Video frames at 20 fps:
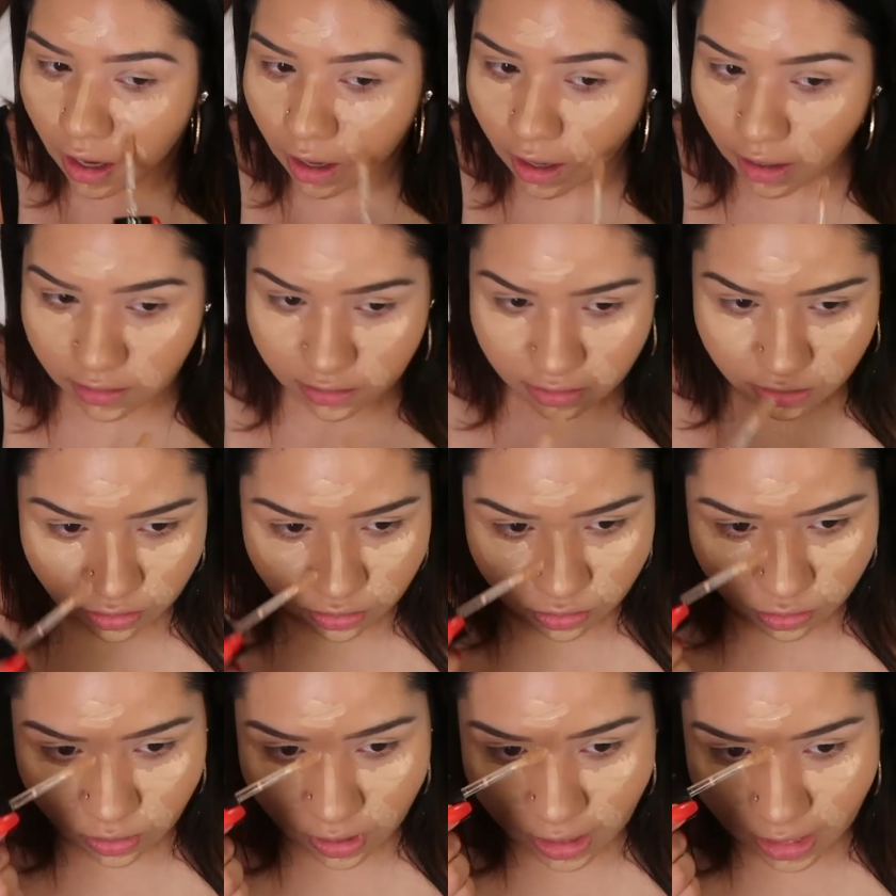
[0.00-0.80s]
I
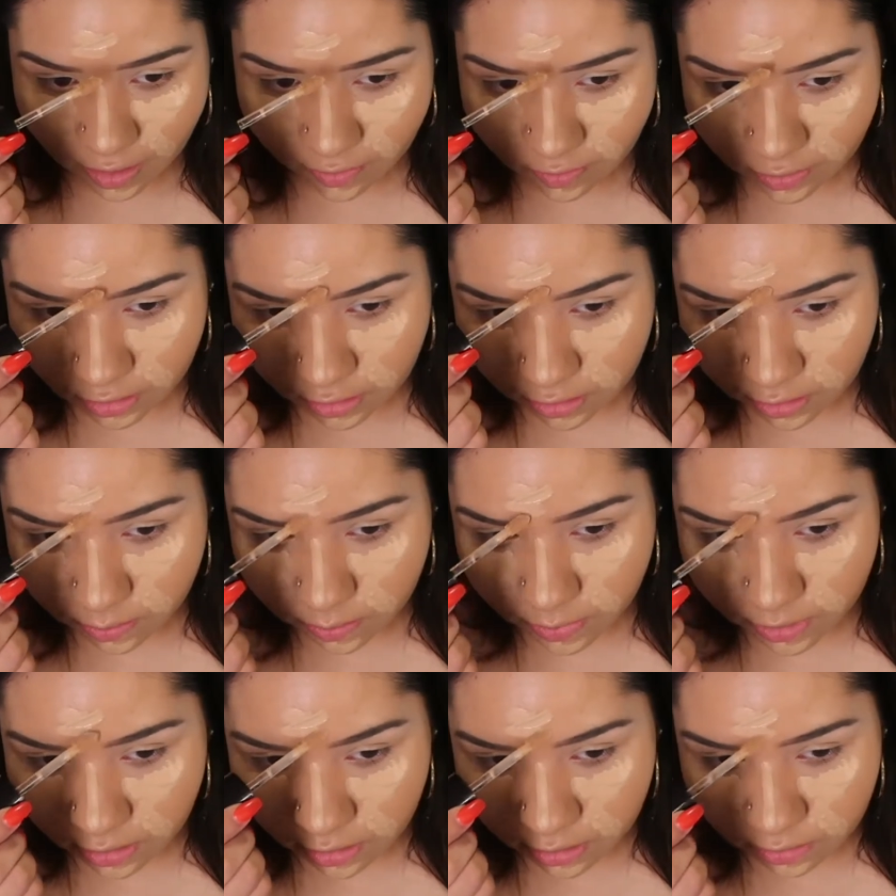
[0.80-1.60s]
do have a little
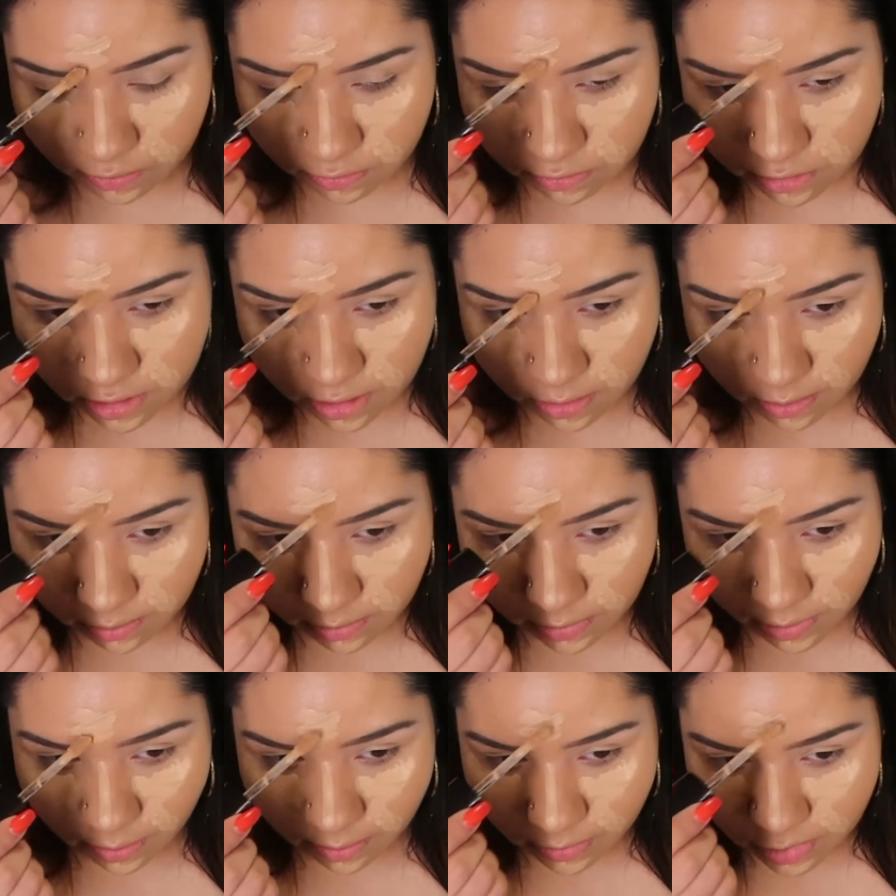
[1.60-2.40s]
bit of some
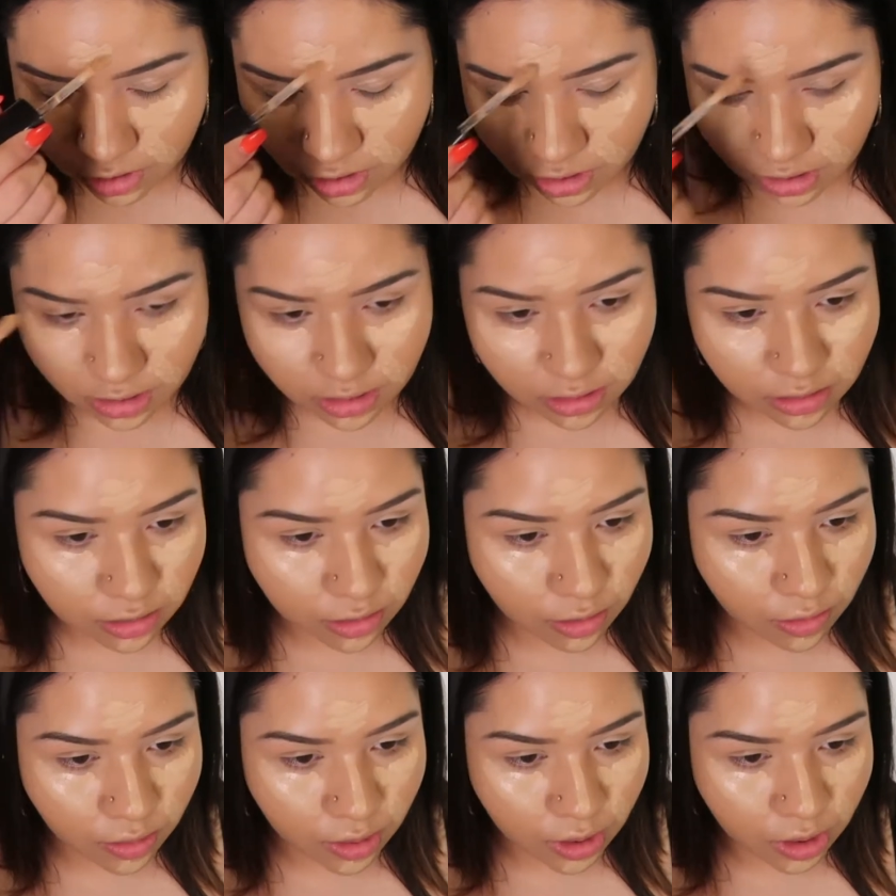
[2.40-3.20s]
blemishes
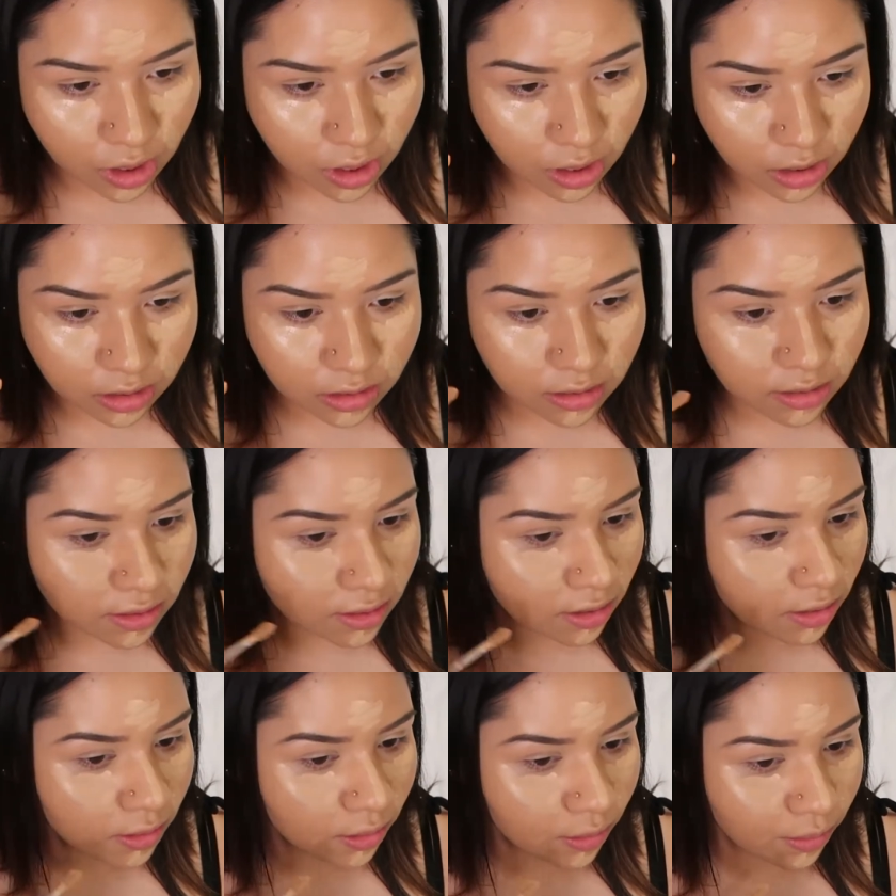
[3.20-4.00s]
going on,
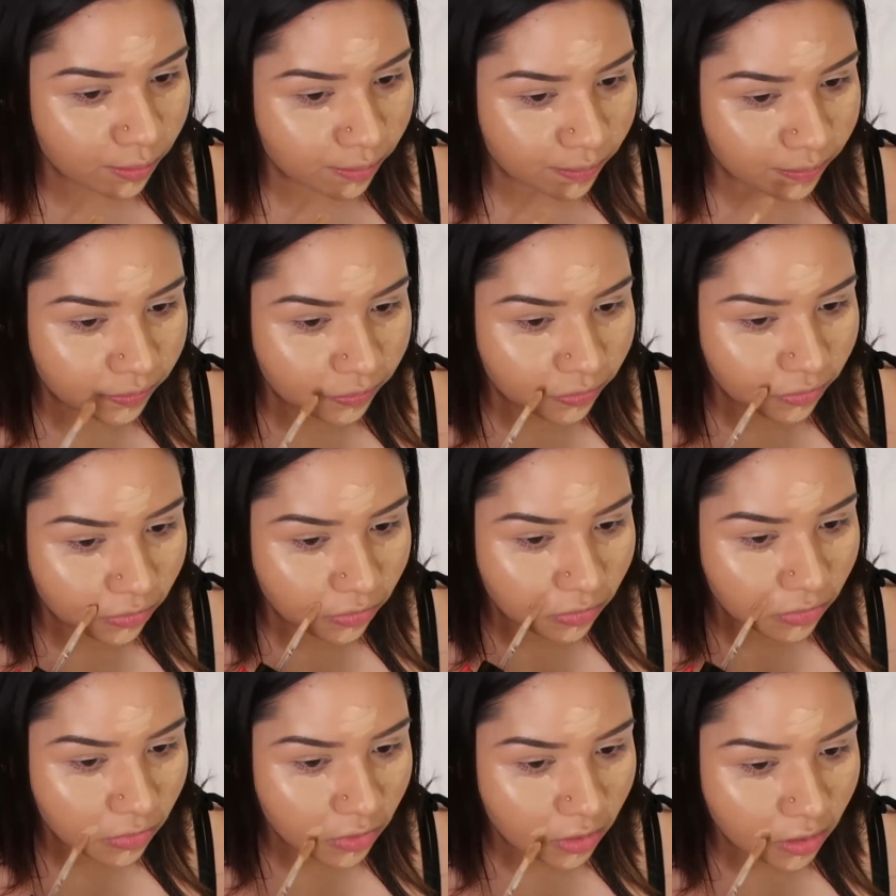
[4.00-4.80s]
so I'm
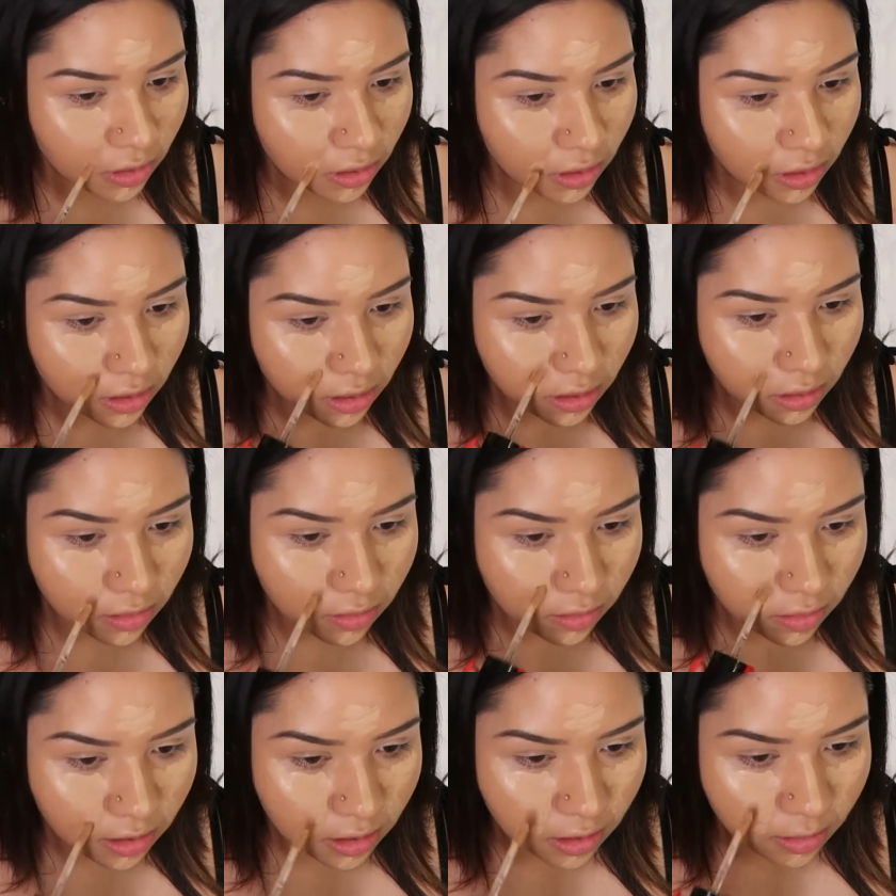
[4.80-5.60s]

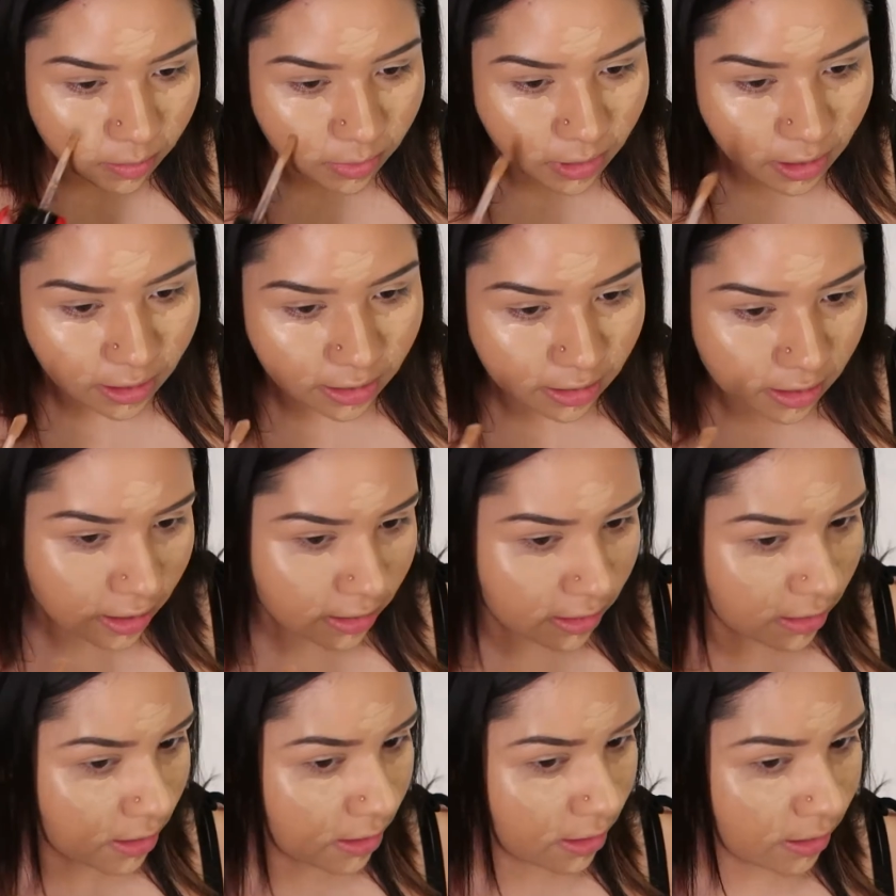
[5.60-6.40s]
gonna apply
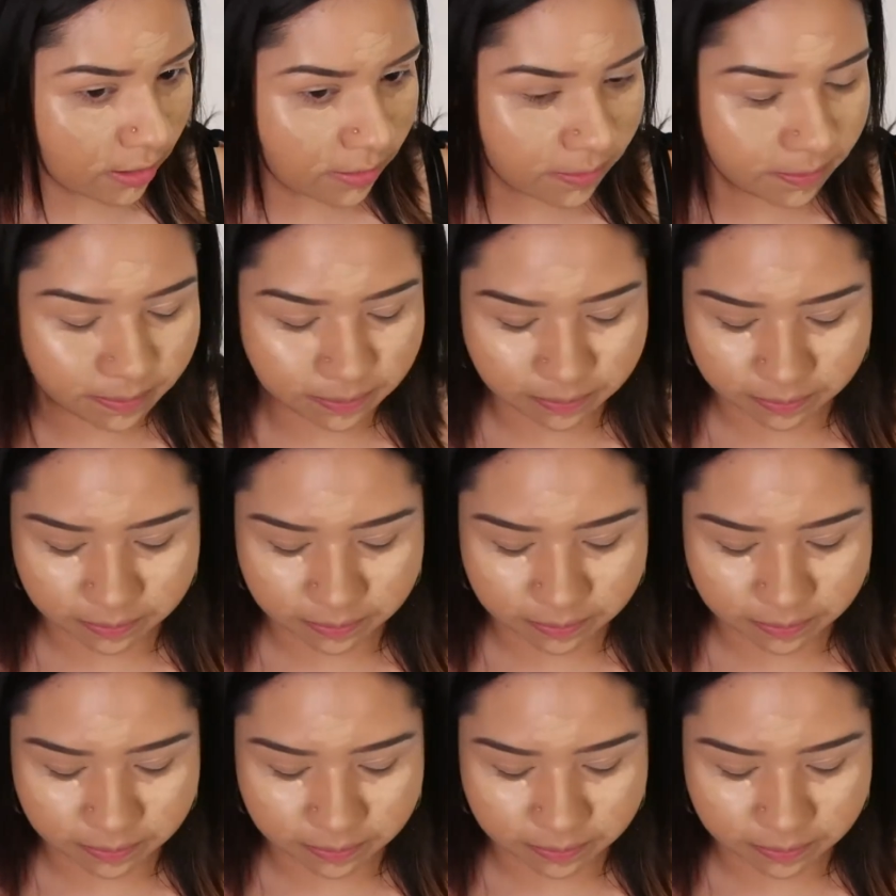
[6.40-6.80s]
that there.